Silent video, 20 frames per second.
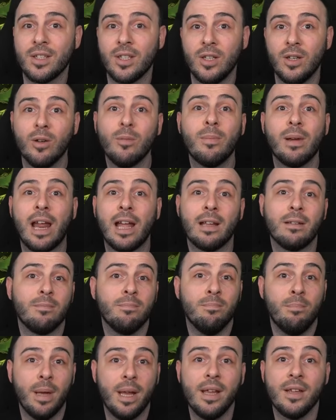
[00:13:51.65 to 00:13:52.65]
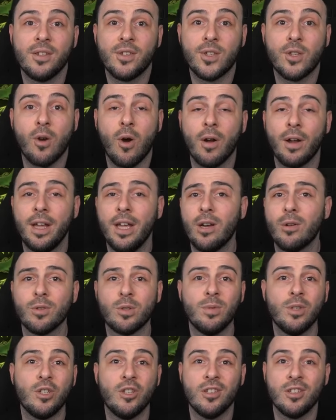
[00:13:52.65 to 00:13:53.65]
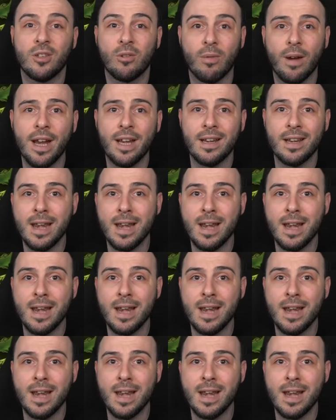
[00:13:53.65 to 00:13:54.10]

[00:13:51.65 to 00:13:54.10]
you know, like being strong heroes, which is great.